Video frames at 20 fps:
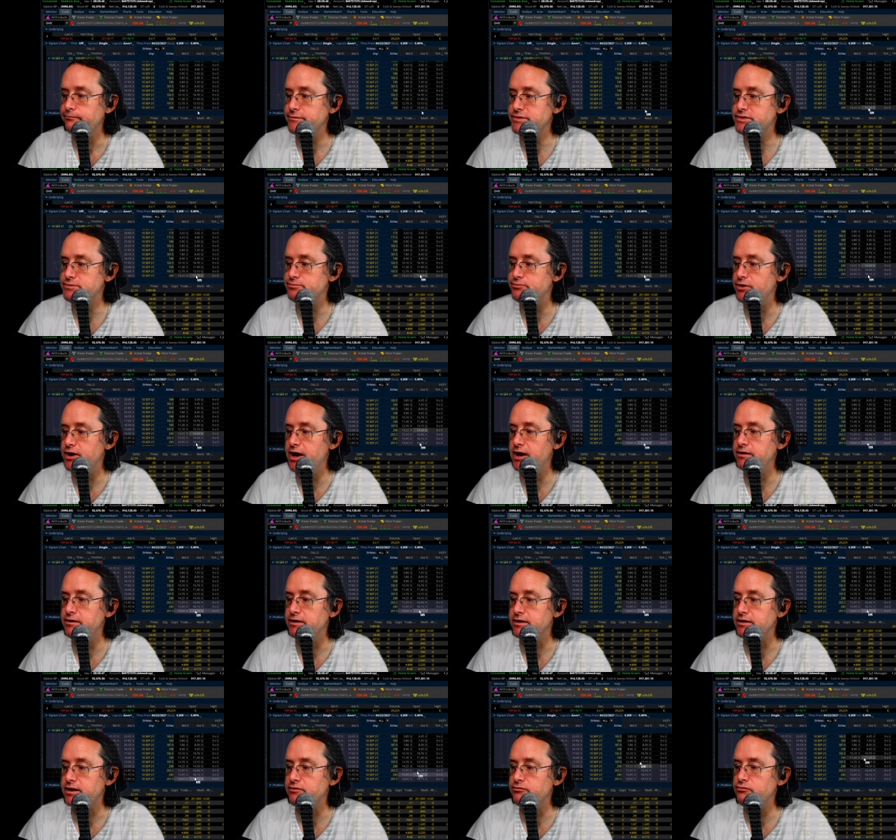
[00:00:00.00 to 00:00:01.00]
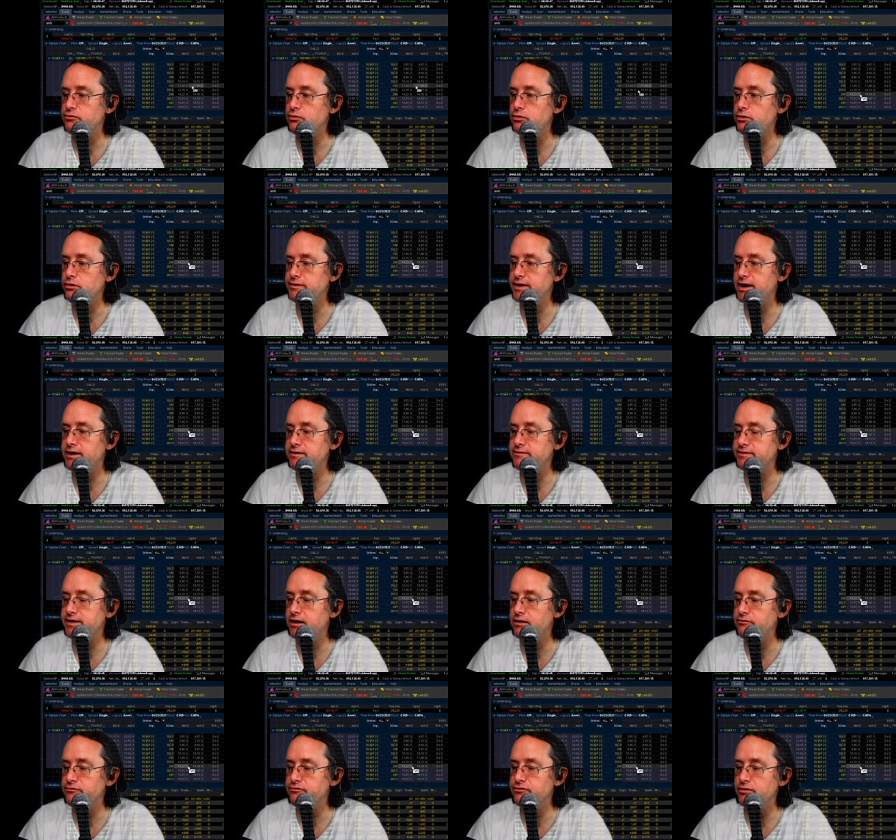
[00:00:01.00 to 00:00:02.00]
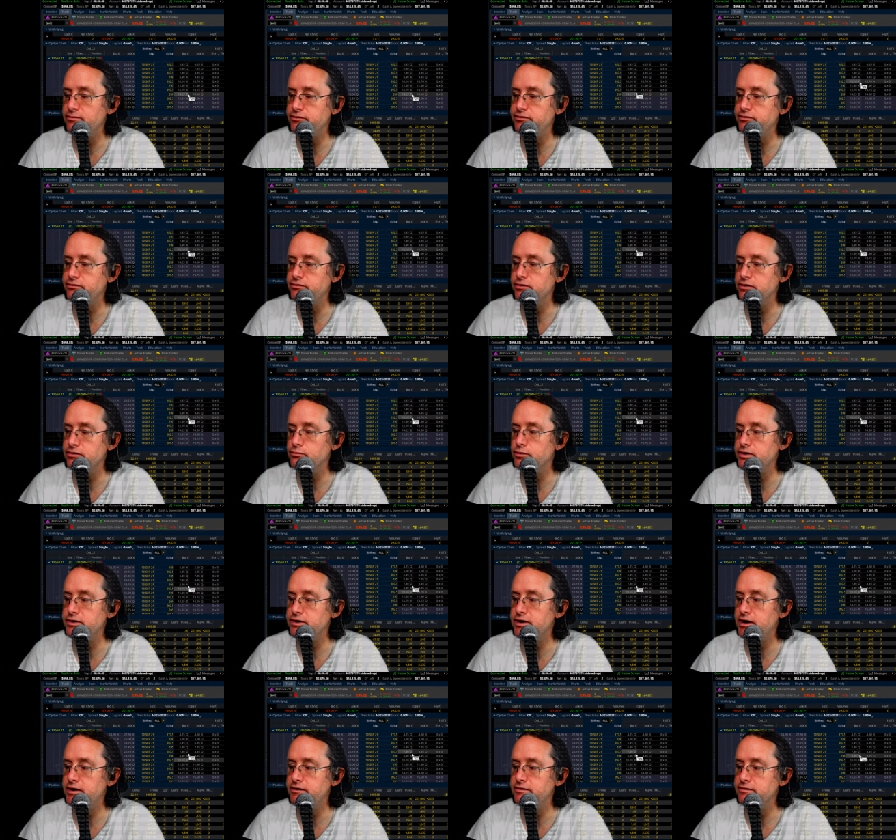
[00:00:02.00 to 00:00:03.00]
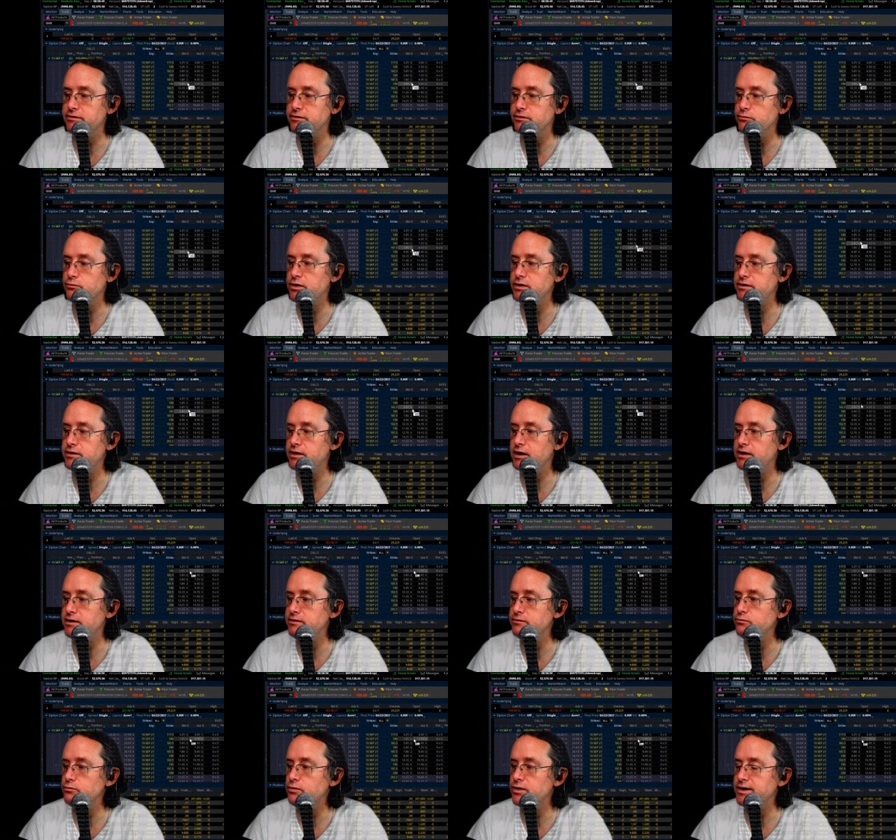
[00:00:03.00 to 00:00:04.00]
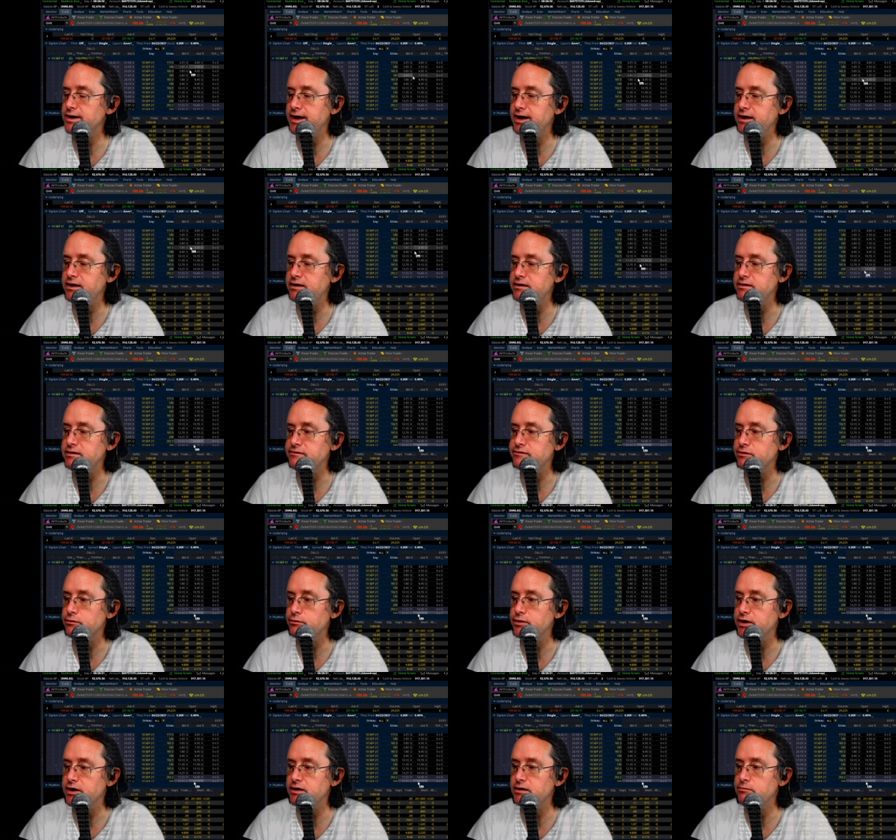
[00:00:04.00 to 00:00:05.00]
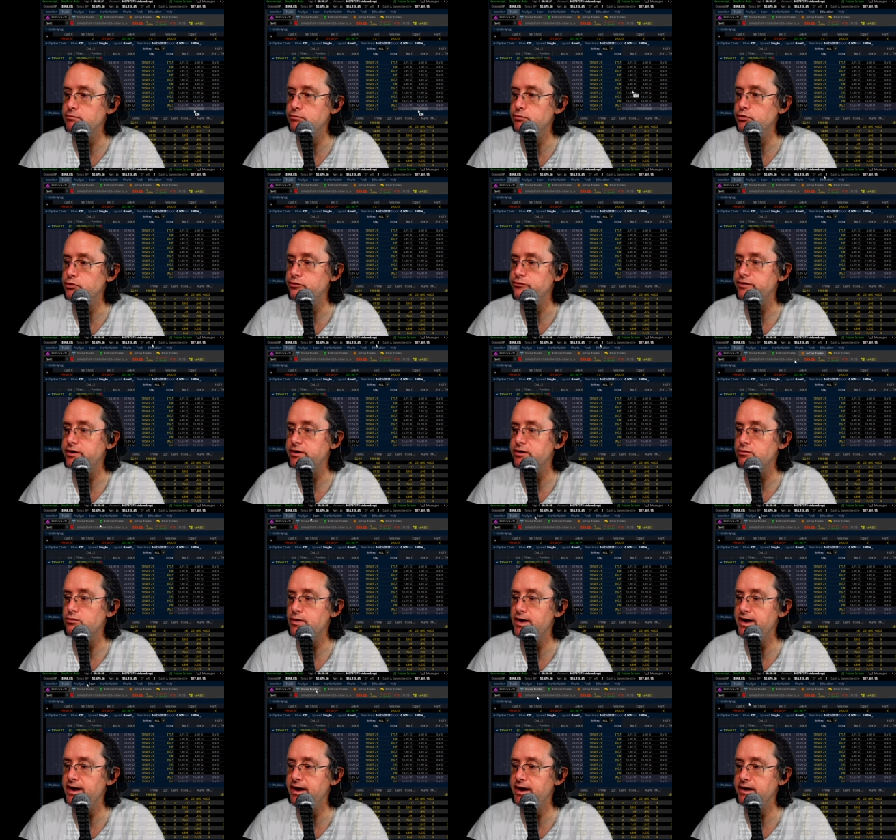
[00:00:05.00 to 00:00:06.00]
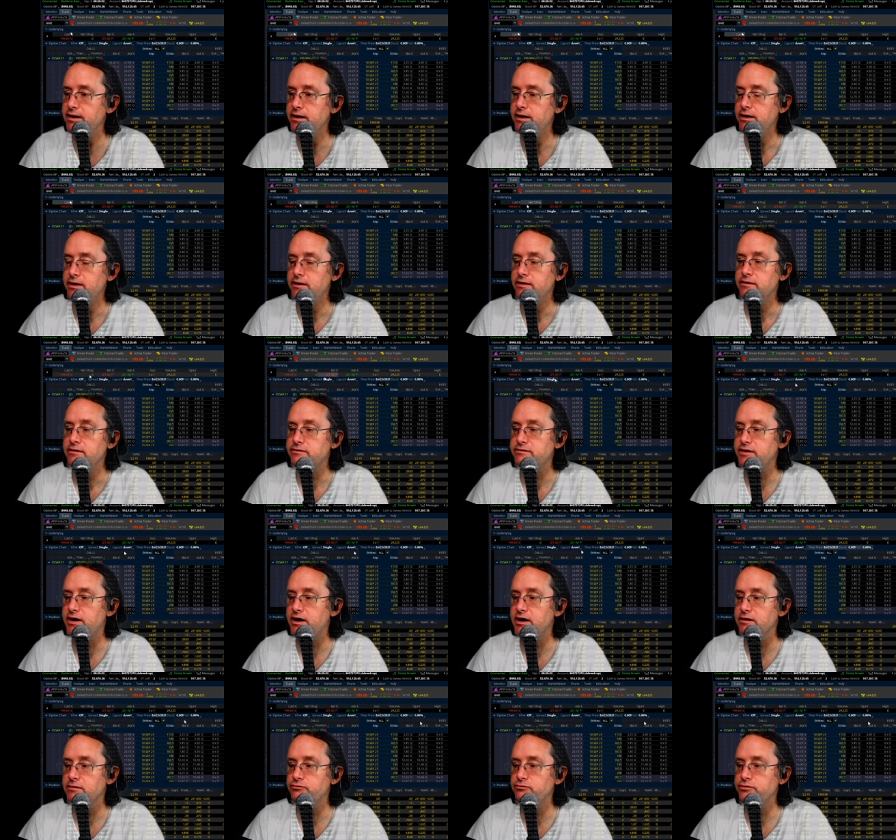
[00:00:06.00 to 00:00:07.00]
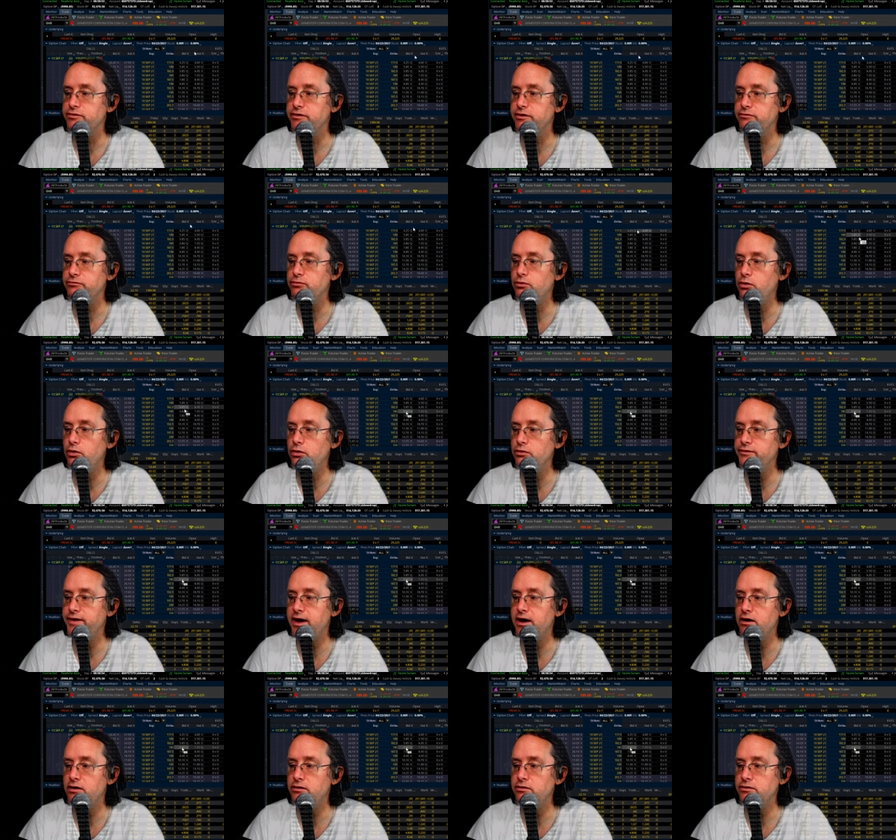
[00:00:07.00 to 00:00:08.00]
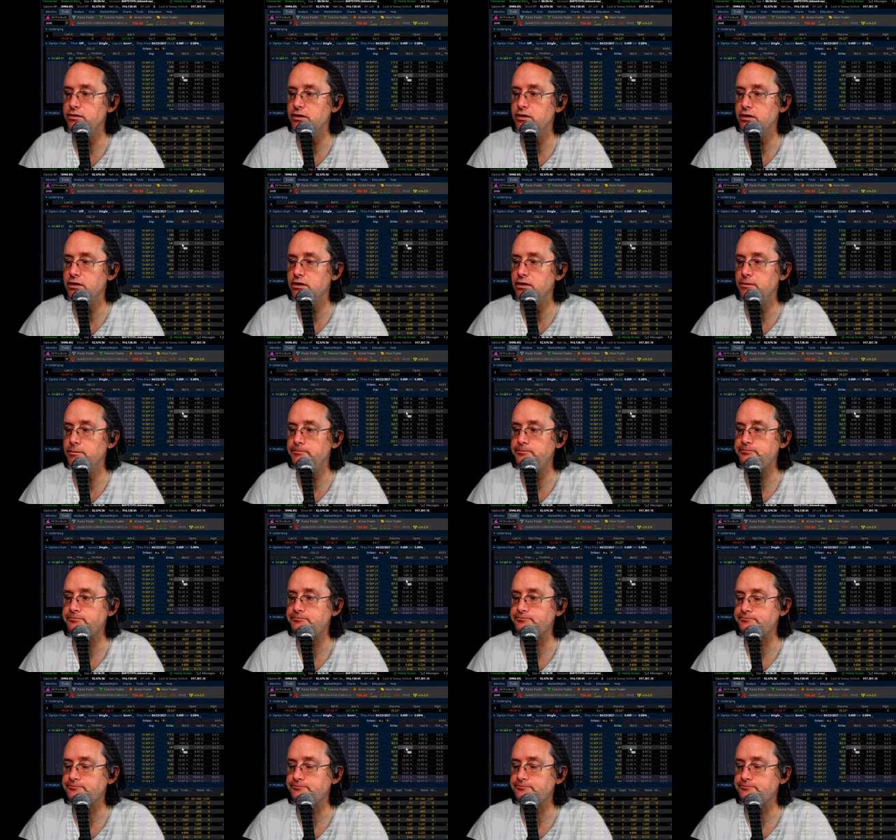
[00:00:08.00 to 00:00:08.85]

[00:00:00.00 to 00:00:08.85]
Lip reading: spread, and I rolled that down from the 200 190 to the 190 180. So we kind of moved it away. Stock did roll down